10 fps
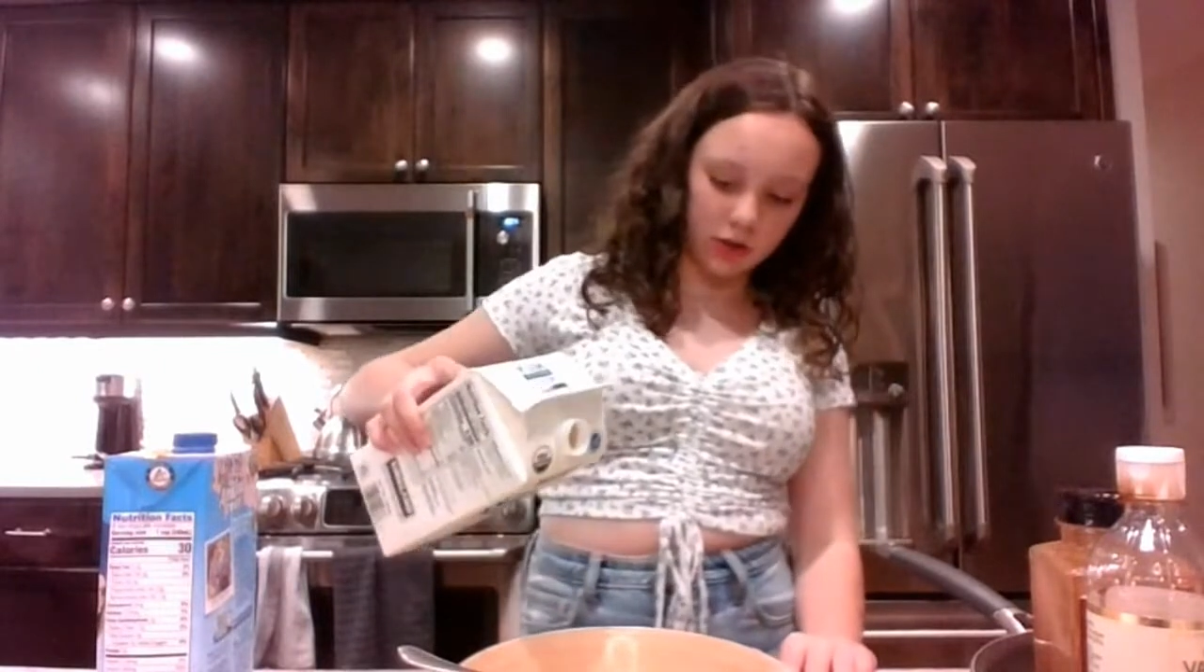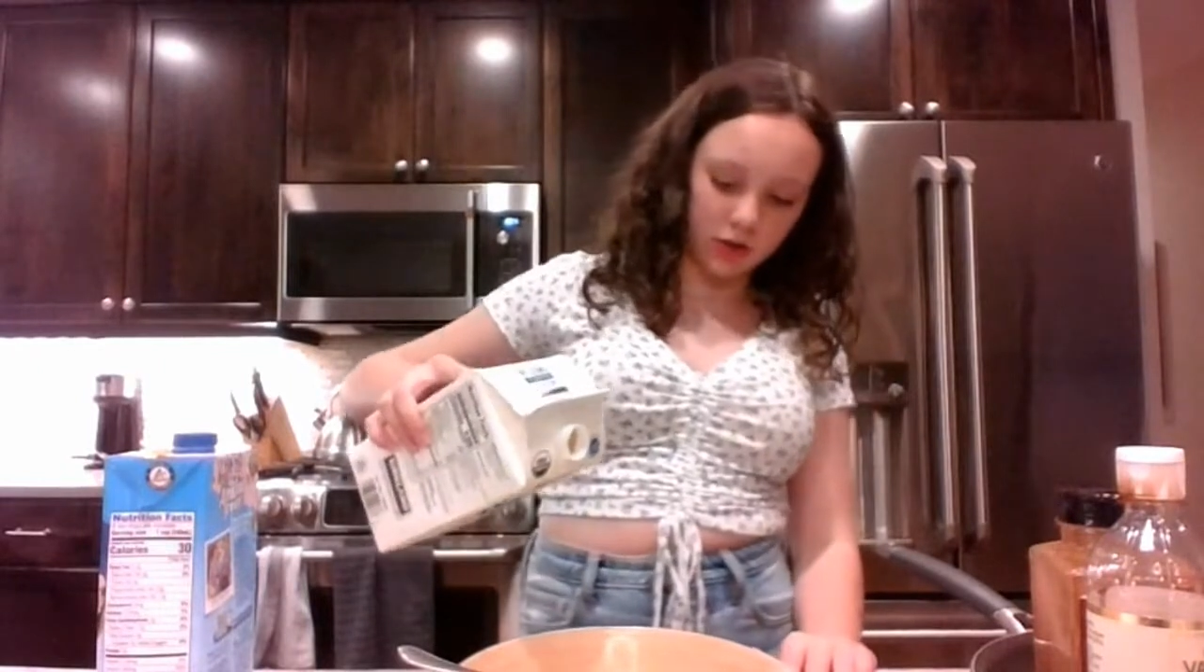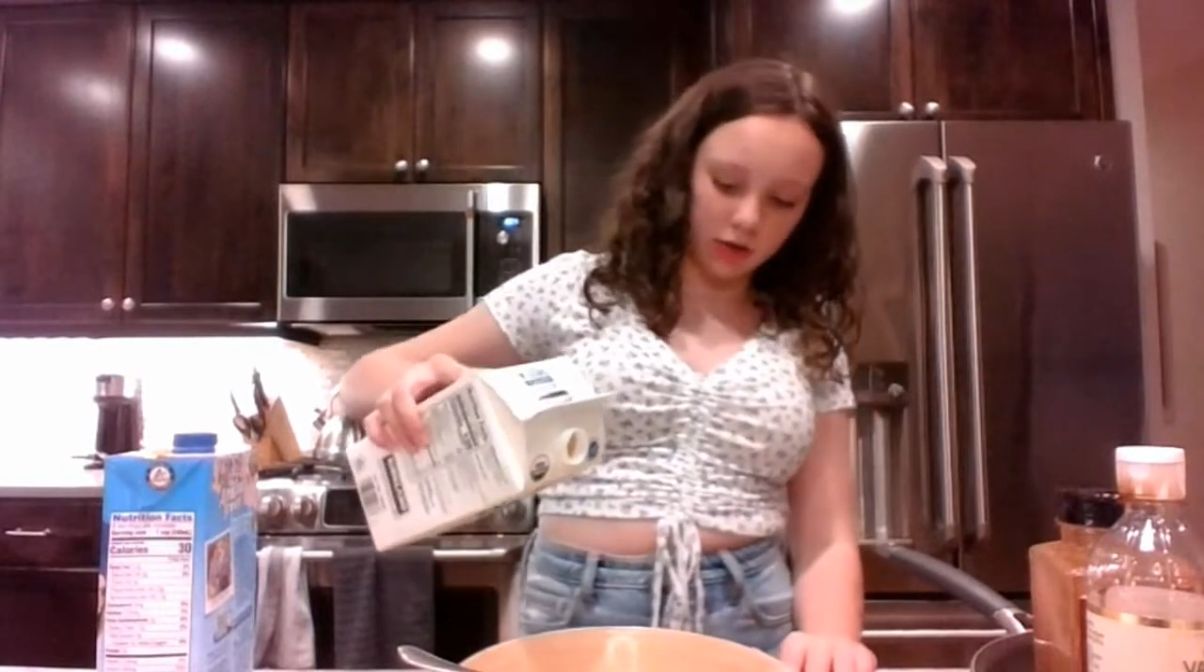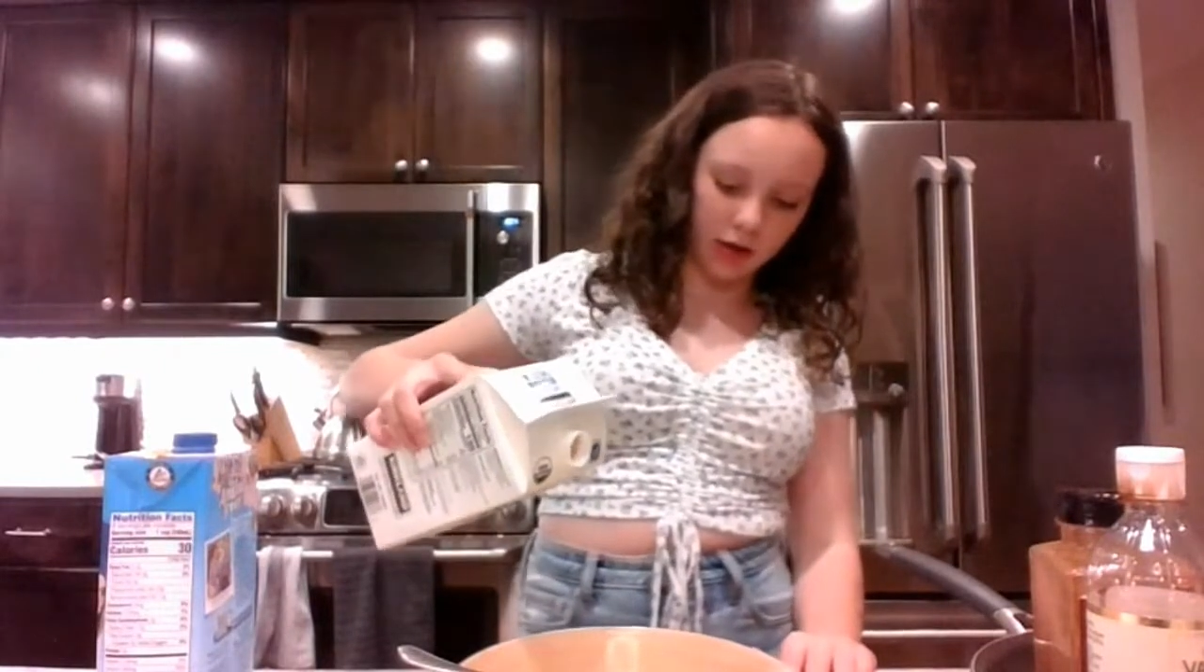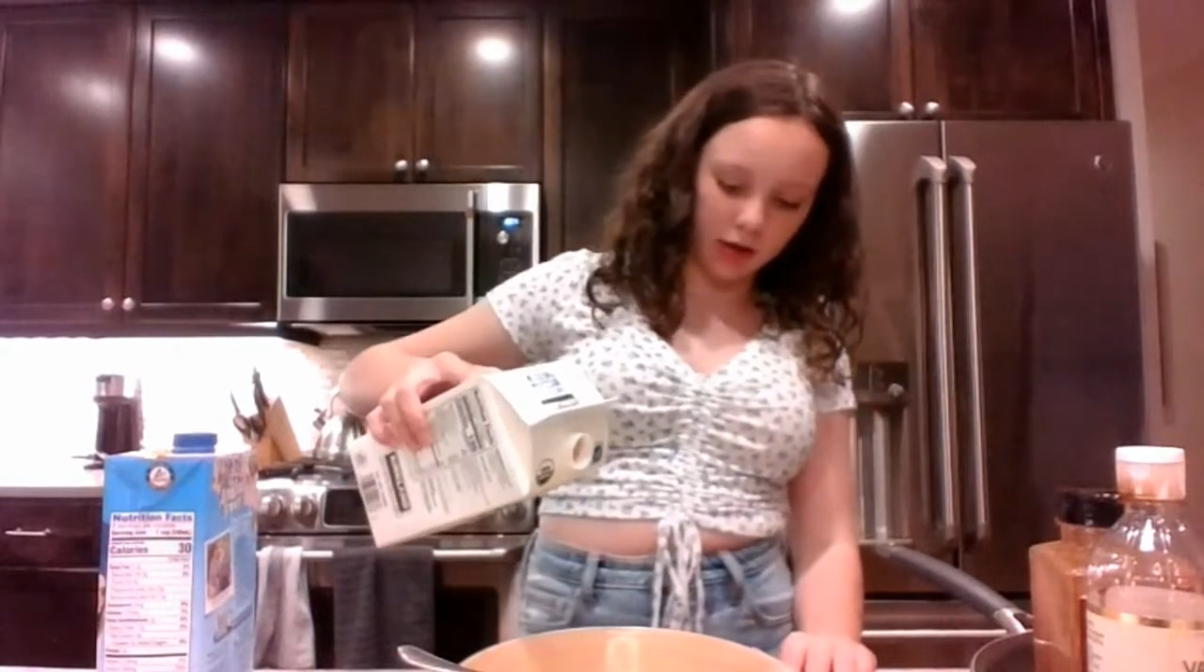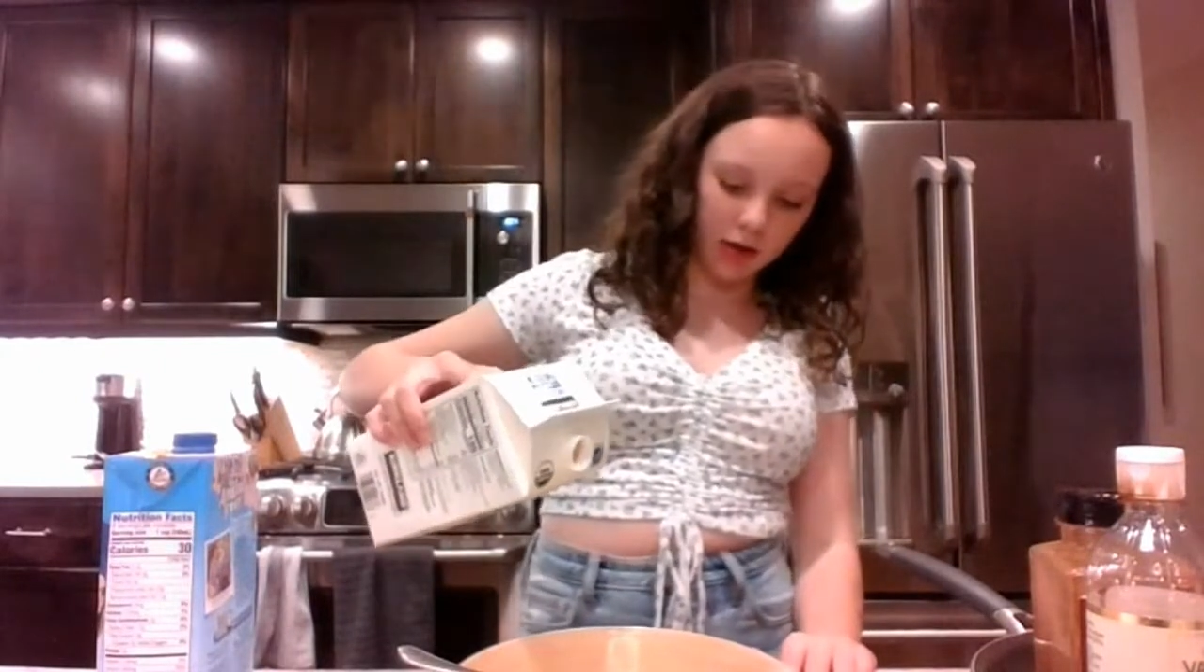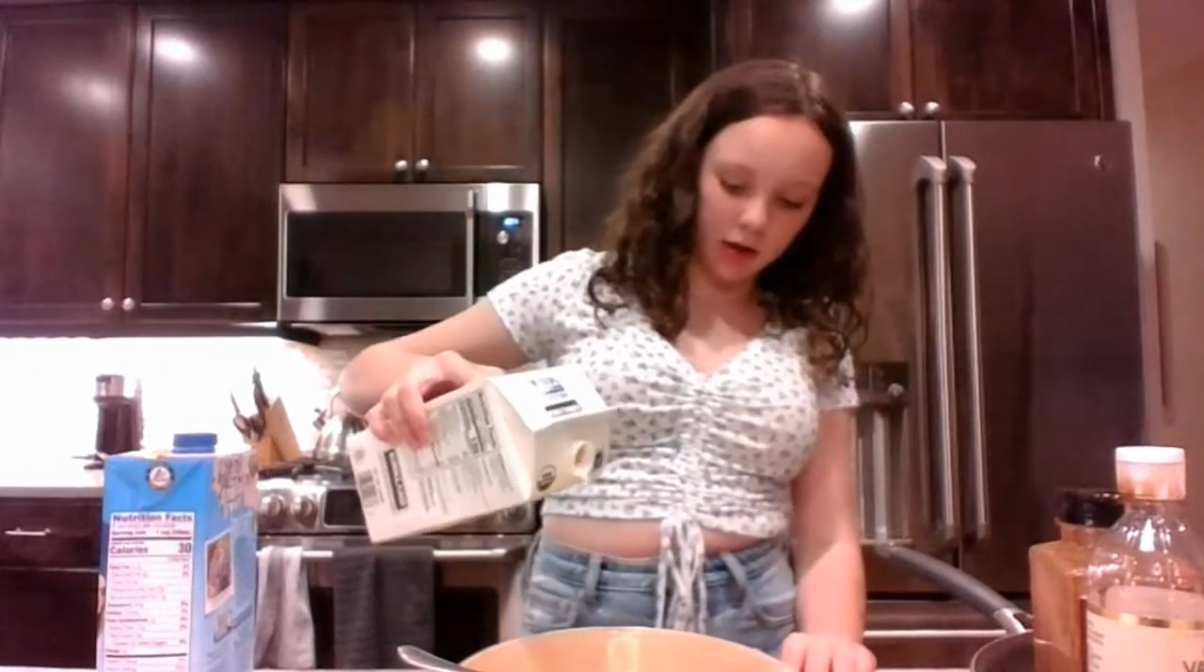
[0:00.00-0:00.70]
do like